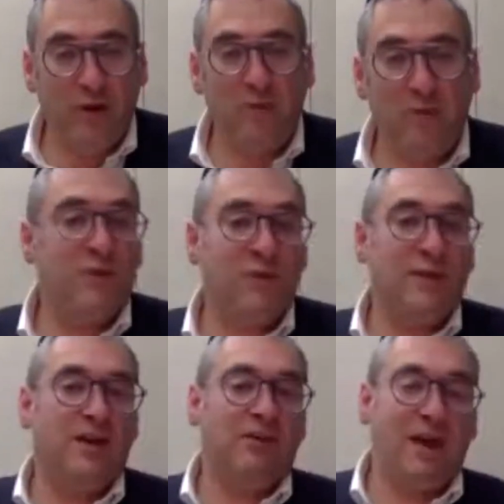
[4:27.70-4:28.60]
There's only one
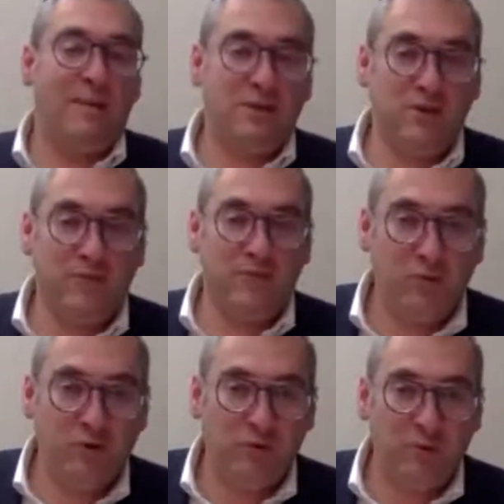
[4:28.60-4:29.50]
thing that could stop Hashem
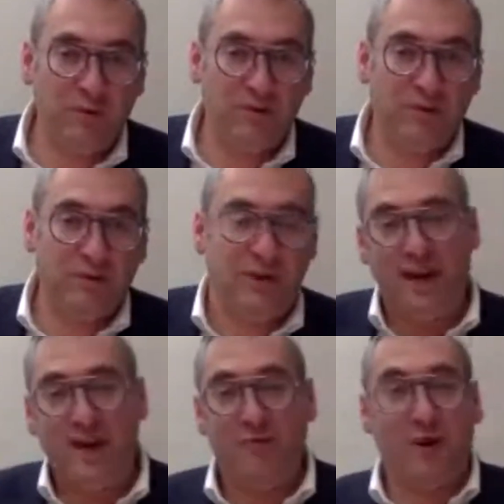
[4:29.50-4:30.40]
from doing those miracles.
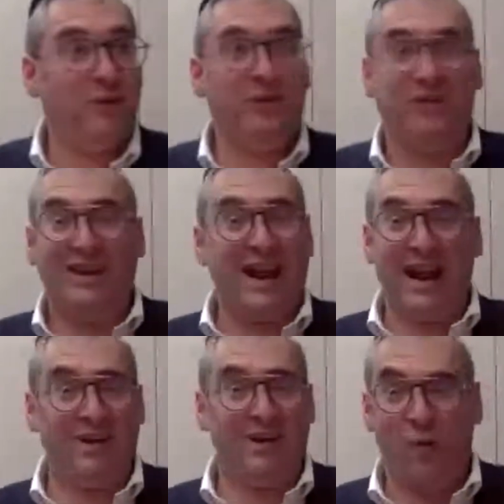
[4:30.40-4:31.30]
If Paro says, get
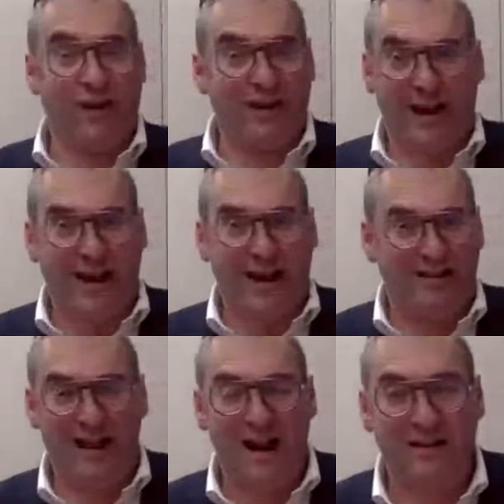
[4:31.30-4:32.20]
out of here, quick, get out of
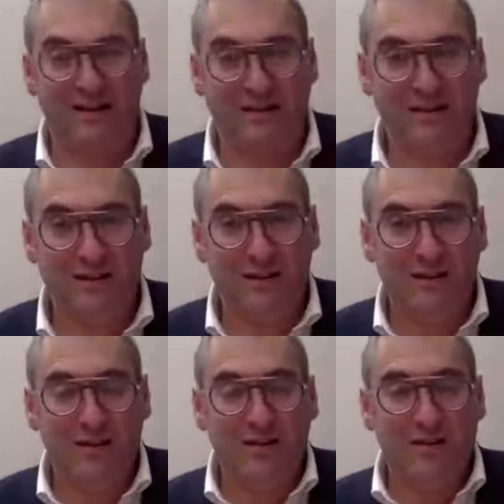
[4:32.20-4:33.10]
here, get out of here.
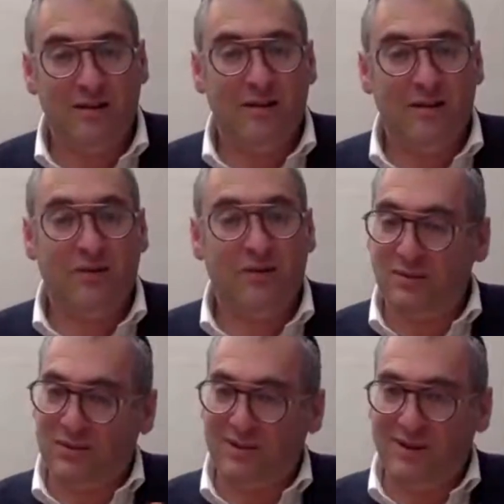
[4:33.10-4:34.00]
So
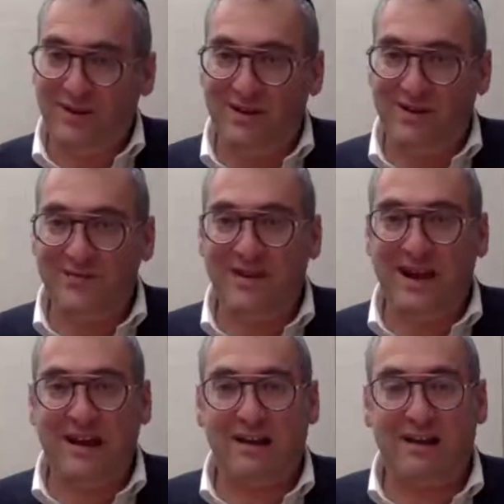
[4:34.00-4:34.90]
Hashem says, no, you're
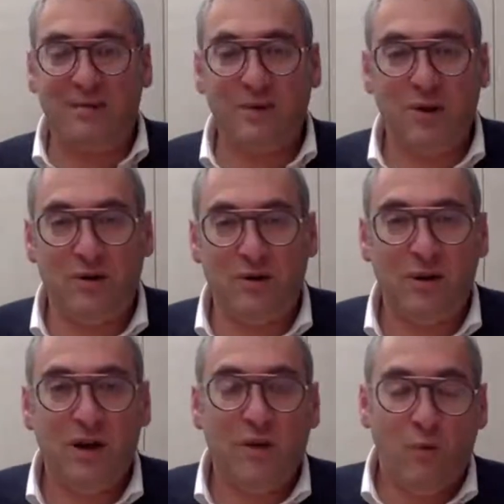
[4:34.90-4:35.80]
not going to let them
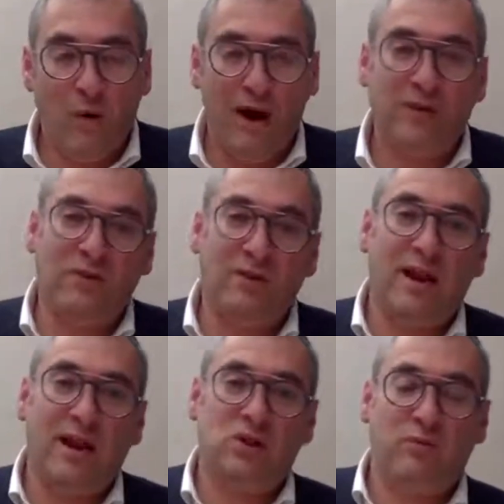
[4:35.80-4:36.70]
go. Why? So that
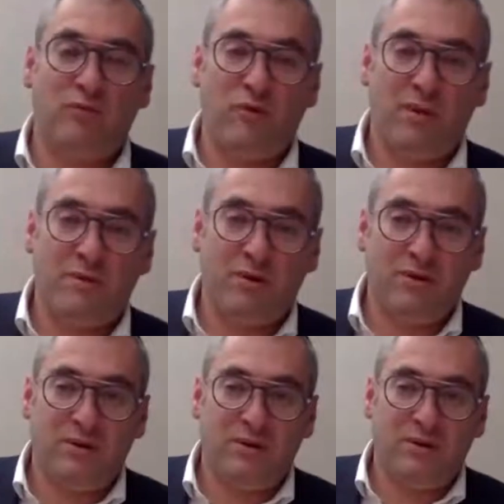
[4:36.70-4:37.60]
I should perform my
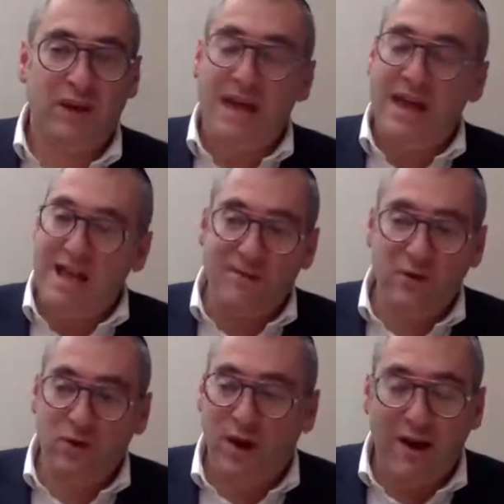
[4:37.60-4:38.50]
miracles.
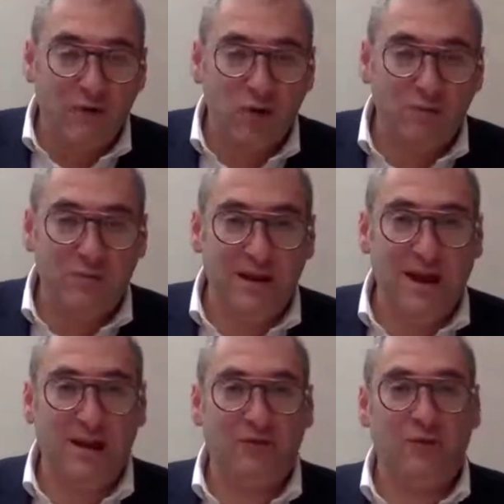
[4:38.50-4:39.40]
Even though every human
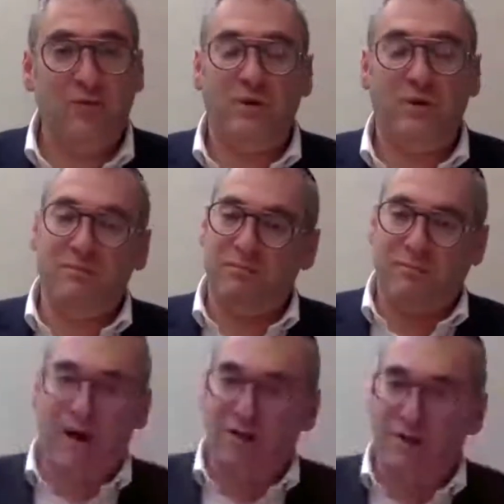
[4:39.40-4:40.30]
being has free will,
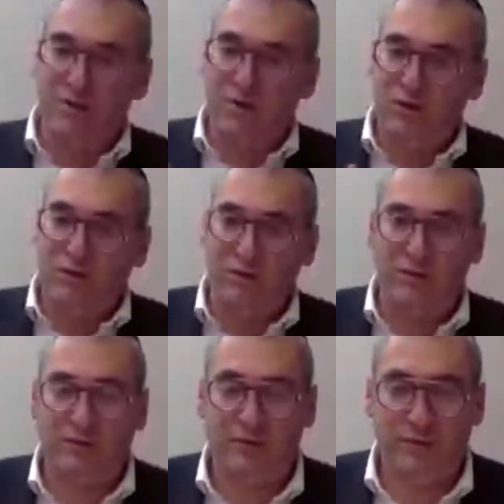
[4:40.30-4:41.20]
Paro, no free
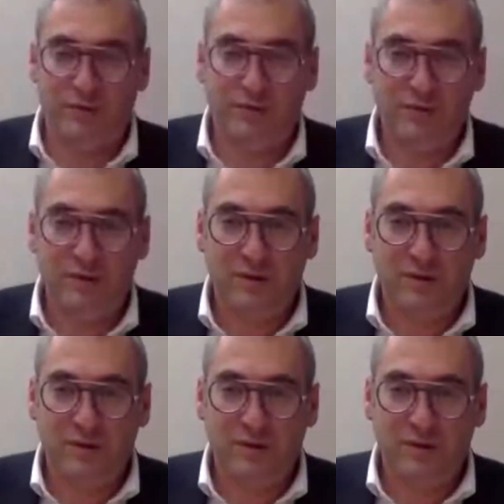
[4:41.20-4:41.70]
will for you.